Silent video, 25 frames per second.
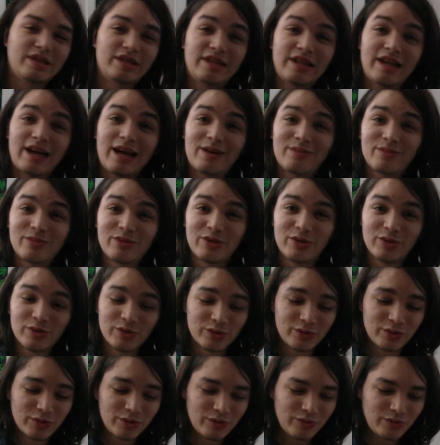dab
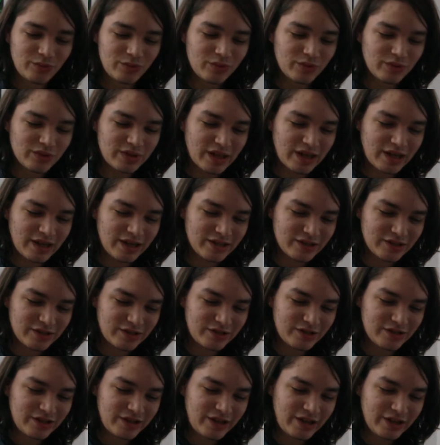tool that has
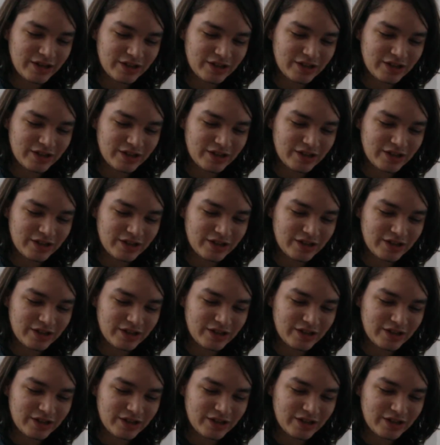all the